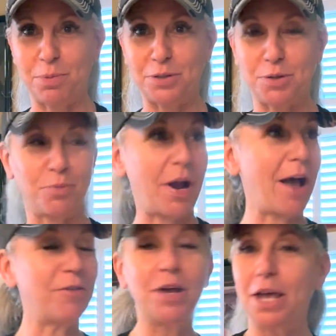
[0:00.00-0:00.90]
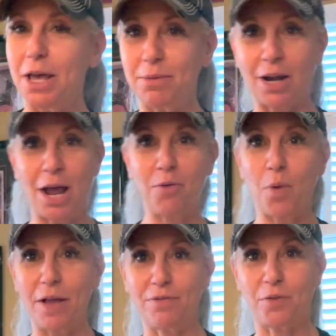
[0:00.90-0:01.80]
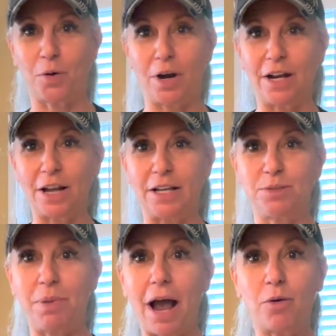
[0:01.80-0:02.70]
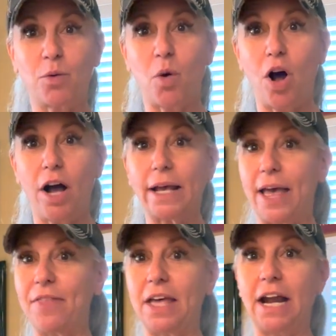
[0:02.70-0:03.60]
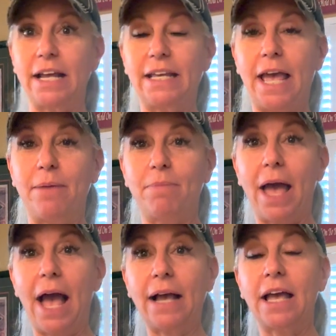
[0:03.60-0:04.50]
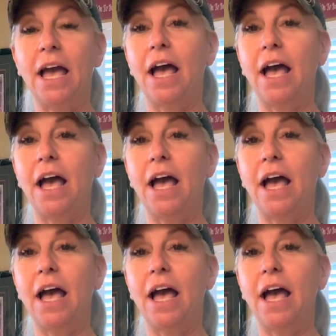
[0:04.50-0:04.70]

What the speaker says: Buster Brown, him and I went for a nice power walk, and then I came back